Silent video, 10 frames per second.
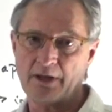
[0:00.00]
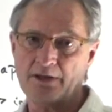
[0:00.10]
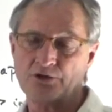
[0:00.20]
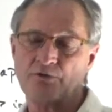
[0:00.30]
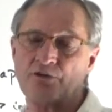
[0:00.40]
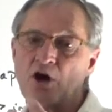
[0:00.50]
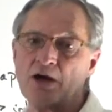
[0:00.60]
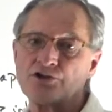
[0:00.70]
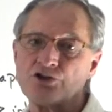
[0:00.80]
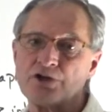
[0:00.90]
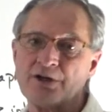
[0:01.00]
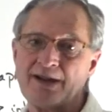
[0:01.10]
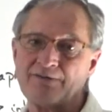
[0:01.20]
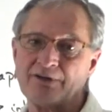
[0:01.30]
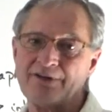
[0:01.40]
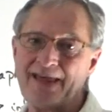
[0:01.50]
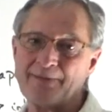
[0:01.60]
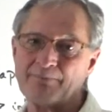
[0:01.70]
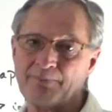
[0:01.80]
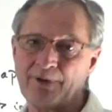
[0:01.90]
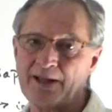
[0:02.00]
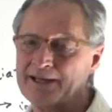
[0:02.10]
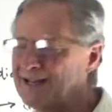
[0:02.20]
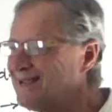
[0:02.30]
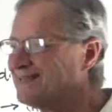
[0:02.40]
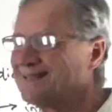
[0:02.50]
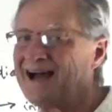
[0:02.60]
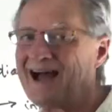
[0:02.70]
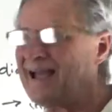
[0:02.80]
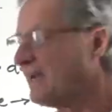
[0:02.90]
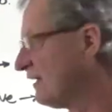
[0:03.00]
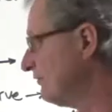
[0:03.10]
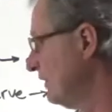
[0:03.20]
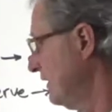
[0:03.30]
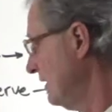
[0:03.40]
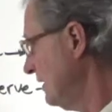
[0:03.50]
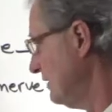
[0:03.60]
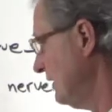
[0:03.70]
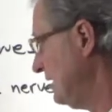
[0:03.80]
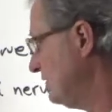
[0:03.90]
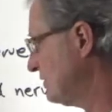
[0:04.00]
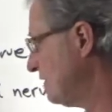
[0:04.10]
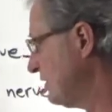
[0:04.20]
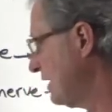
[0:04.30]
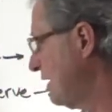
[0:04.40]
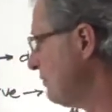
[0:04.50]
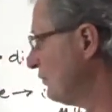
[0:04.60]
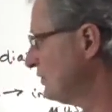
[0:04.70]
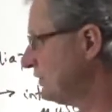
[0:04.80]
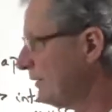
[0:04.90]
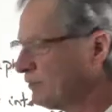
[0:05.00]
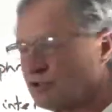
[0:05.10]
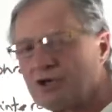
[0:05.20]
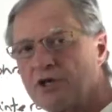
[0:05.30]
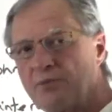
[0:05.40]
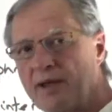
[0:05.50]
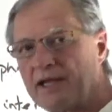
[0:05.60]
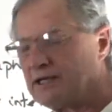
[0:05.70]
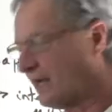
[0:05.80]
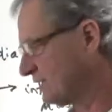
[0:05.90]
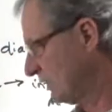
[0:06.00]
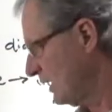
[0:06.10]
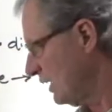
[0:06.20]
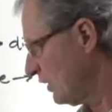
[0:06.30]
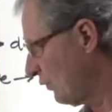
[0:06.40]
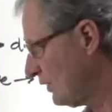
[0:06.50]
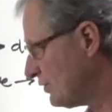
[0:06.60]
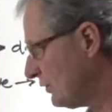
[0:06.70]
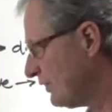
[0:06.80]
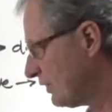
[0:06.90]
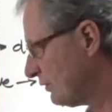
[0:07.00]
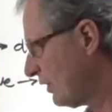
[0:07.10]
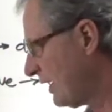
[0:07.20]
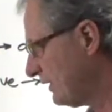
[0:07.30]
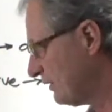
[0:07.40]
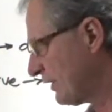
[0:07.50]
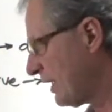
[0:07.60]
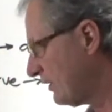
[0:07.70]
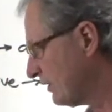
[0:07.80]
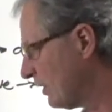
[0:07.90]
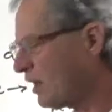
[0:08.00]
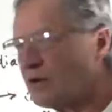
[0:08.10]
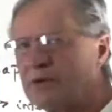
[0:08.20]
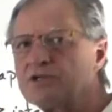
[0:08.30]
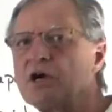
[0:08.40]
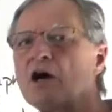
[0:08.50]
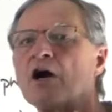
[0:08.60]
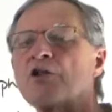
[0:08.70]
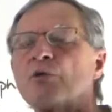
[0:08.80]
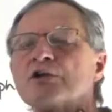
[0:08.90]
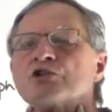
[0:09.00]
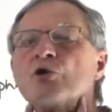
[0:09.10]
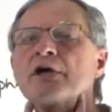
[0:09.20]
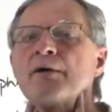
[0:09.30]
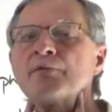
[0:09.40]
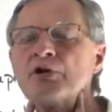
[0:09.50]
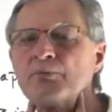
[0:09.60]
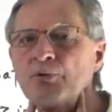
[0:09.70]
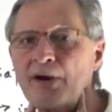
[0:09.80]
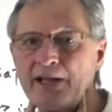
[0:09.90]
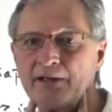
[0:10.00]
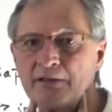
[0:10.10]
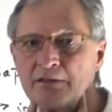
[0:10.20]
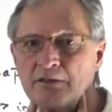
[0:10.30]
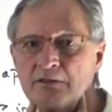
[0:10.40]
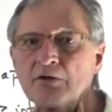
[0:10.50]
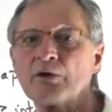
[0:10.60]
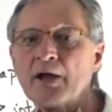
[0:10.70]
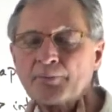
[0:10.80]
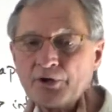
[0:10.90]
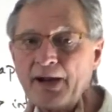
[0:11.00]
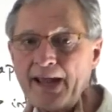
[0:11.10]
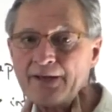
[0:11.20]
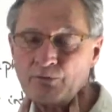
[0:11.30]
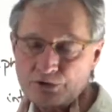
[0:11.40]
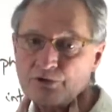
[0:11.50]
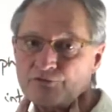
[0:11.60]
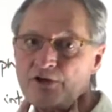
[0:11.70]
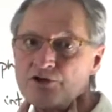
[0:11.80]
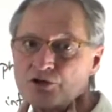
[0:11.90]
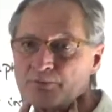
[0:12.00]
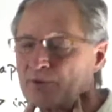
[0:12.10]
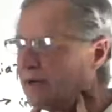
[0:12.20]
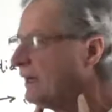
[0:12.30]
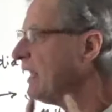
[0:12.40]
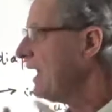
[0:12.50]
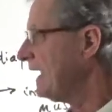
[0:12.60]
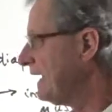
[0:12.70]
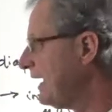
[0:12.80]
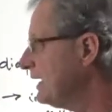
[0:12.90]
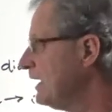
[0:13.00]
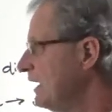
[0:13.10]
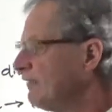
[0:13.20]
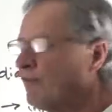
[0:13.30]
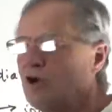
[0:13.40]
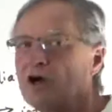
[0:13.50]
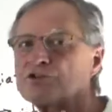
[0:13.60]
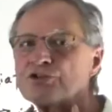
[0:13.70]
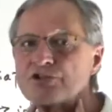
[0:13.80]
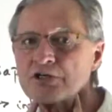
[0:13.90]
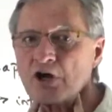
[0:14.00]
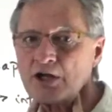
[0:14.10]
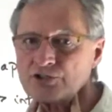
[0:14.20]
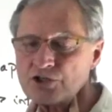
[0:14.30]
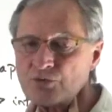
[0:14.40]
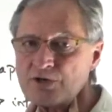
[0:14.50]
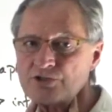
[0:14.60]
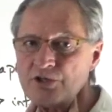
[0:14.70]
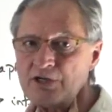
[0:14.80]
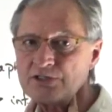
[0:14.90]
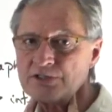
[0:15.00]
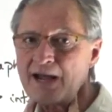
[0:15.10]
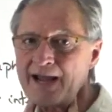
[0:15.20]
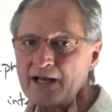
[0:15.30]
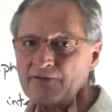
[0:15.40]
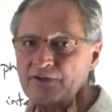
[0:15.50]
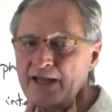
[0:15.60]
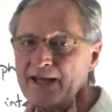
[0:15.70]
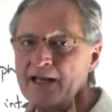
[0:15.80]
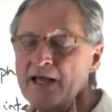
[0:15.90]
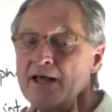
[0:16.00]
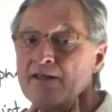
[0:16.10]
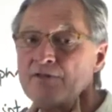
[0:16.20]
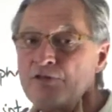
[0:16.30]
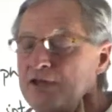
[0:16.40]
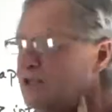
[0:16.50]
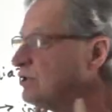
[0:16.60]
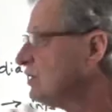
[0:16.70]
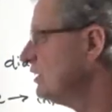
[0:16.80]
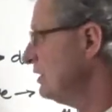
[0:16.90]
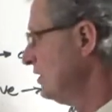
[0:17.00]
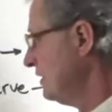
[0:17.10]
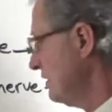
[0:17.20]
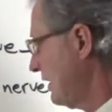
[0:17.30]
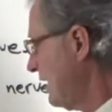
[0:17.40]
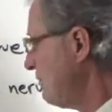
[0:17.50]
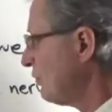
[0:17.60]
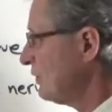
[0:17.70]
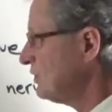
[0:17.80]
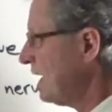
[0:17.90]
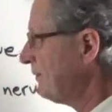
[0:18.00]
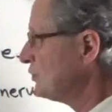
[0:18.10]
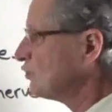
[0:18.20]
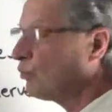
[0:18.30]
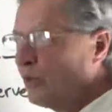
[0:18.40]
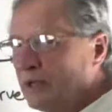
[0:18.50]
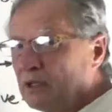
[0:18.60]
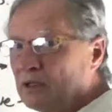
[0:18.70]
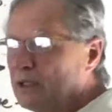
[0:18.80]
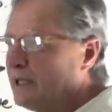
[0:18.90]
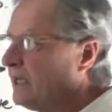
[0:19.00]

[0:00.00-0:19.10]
So if the oxygen level in that blood isn't high enough, these chemoreceptors are going to recognize it. The ones that are in the carotid or carotid arteries are the ones going up to your brain, going up to your head, which feeds your brain. Again, if the oxygen concentration isn't high enough in that, these chemoreceptors will